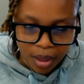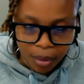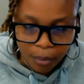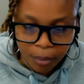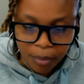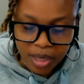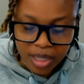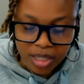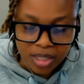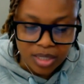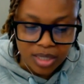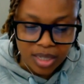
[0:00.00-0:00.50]

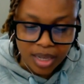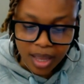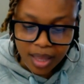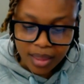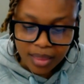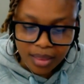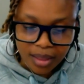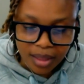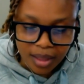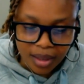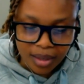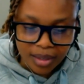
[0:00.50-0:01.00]
mixed
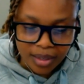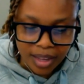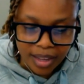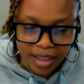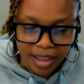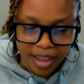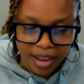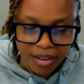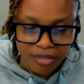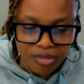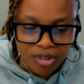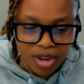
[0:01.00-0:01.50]
together like
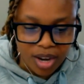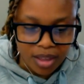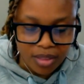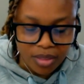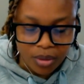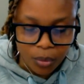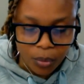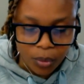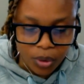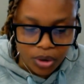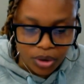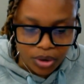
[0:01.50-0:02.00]
every other
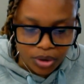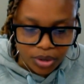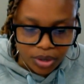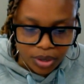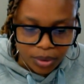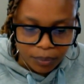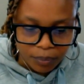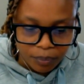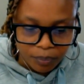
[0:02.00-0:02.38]
word.